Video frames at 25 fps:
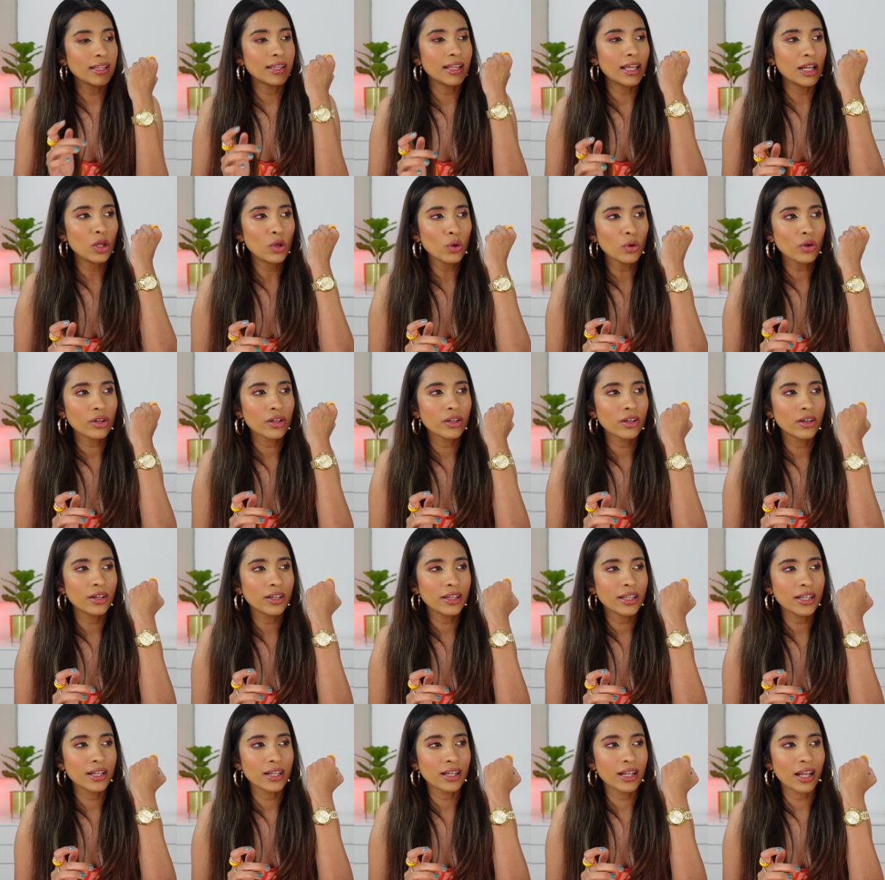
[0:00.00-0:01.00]
They look
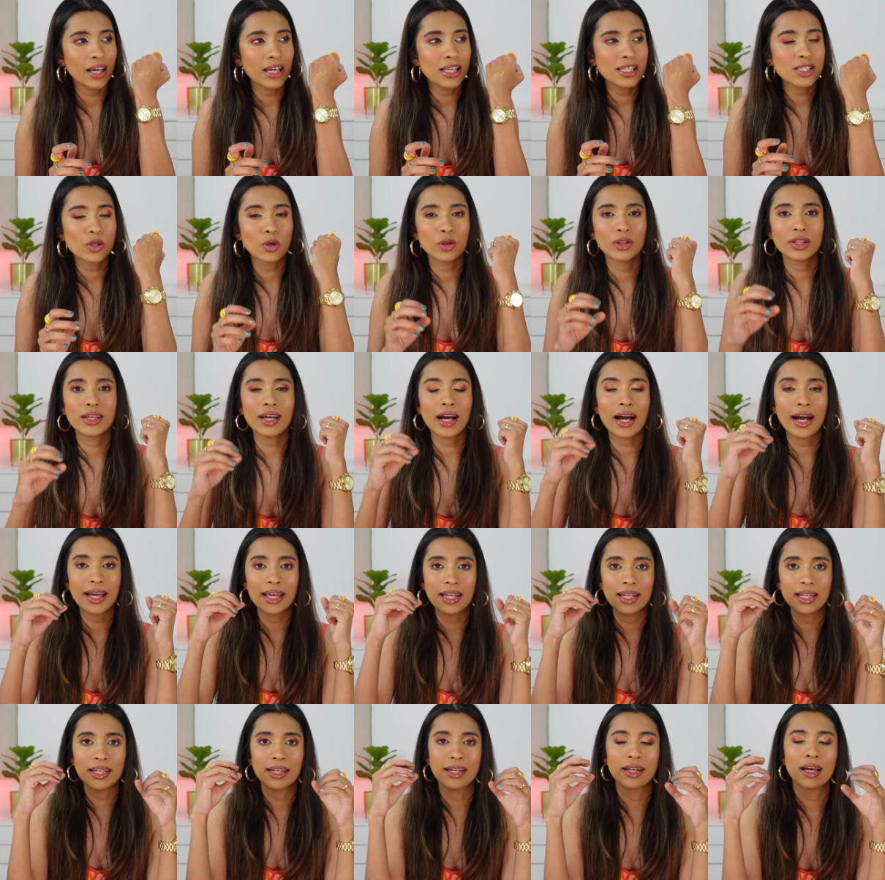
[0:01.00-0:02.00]
really nice on the
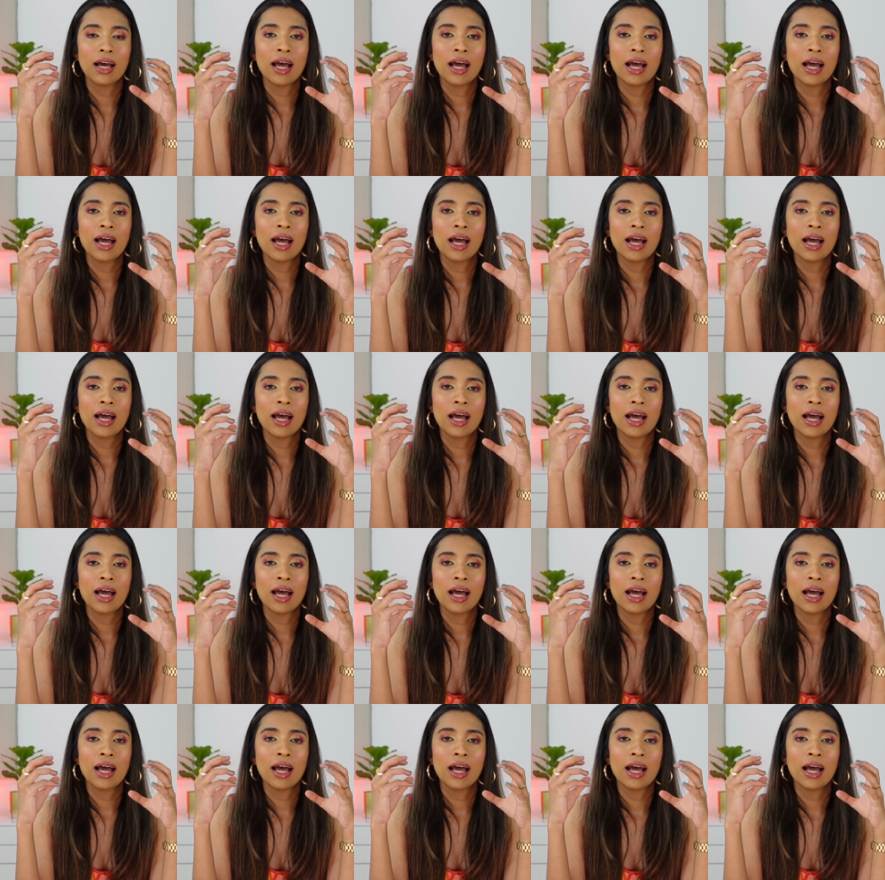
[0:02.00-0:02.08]
eyelid.